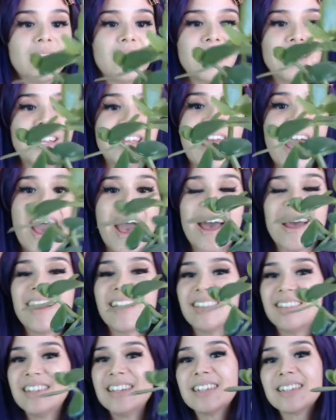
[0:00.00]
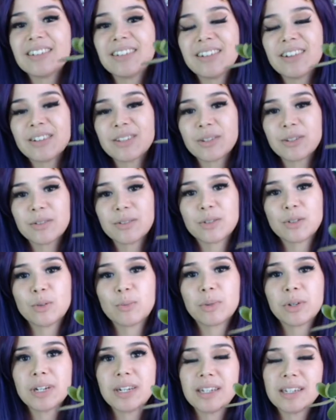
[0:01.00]
yeah, these are also
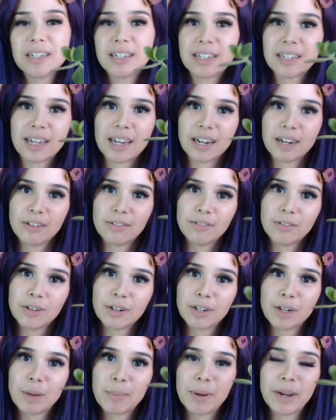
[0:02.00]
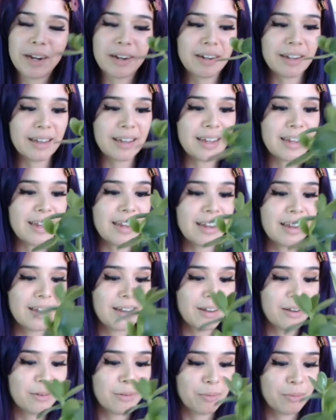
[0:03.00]
super easy to care for, apparently.
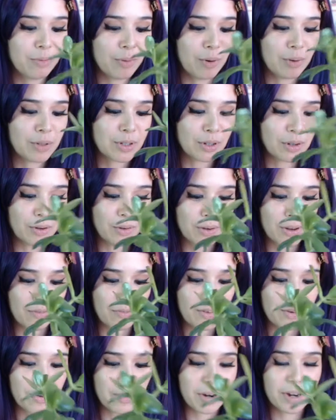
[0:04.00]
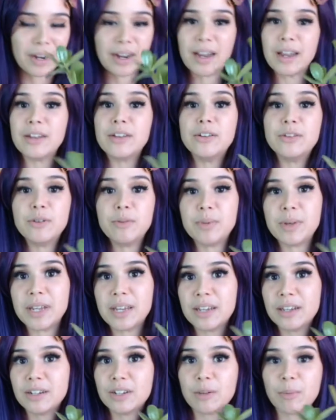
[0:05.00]
So if you are a
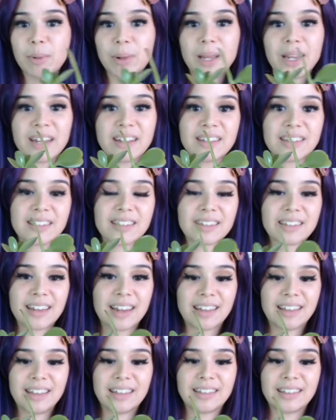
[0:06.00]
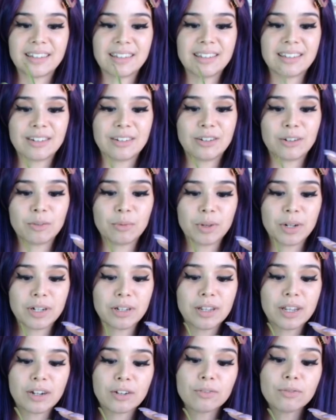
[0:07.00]
newbie to plants, I think this is a good
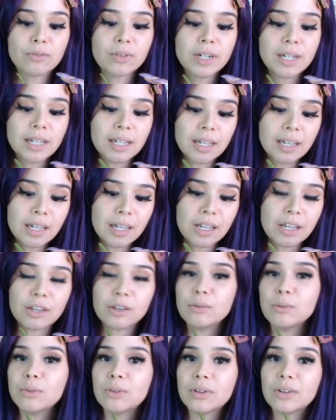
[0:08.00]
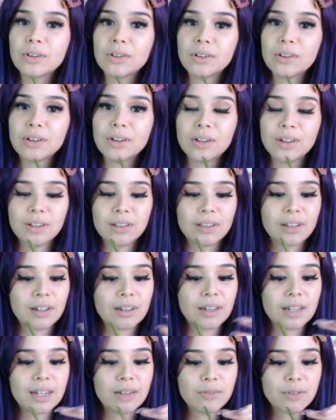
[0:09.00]
one. They're really cute. The
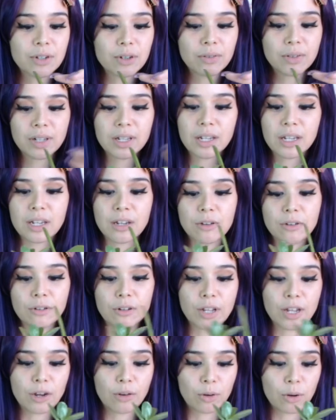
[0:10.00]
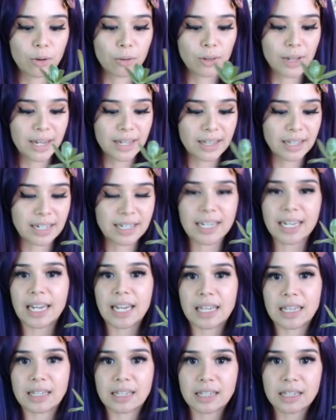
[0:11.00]
leaves are really cute, and they grow like the
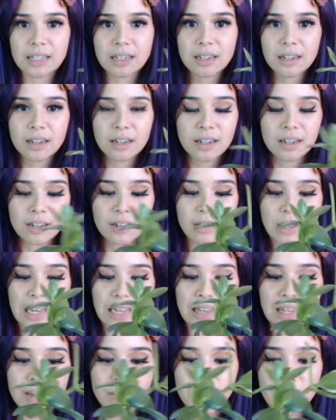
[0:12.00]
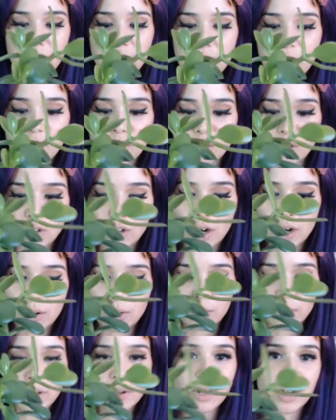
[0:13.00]
dickens. You get them, and then they just
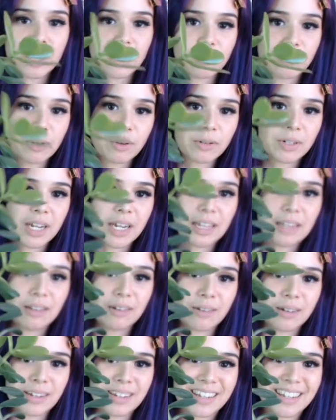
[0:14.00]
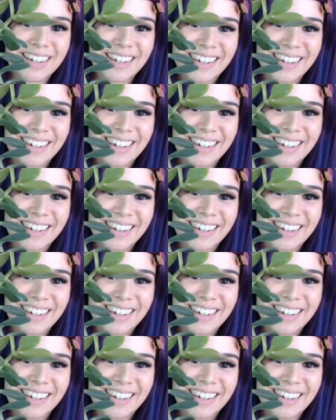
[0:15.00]
go. You gotta rotate, though, because look,